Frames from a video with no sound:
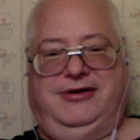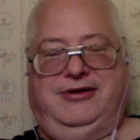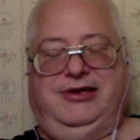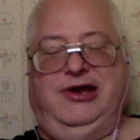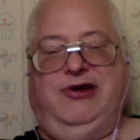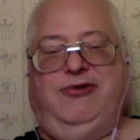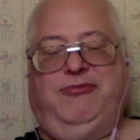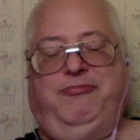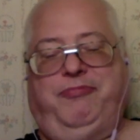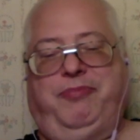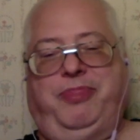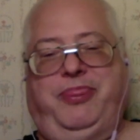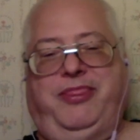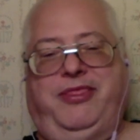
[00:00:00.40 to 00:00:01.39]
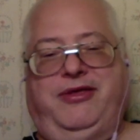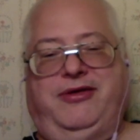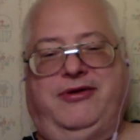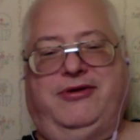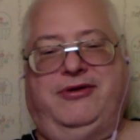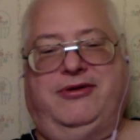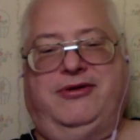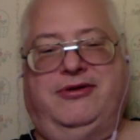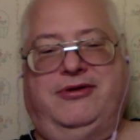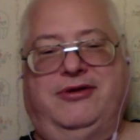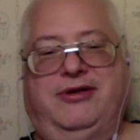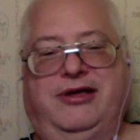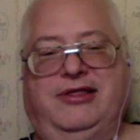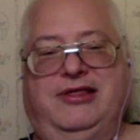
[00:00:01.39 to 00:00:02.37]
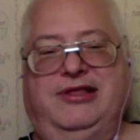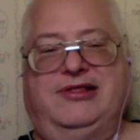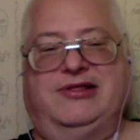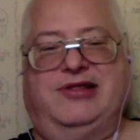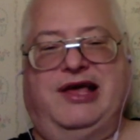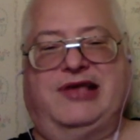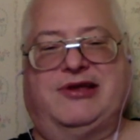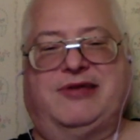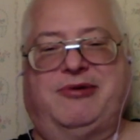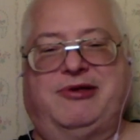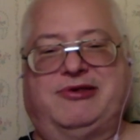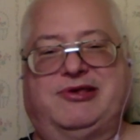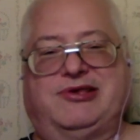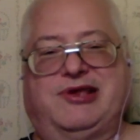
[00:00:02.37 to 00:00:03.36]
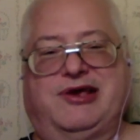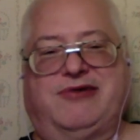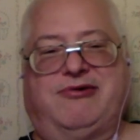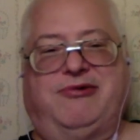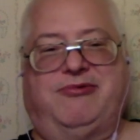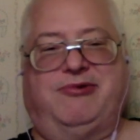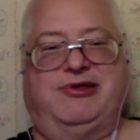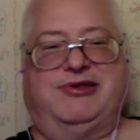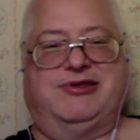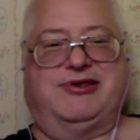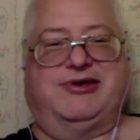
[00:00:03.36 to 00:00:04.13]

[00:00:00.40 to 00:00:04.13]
You know, I think the last time I was this angry was.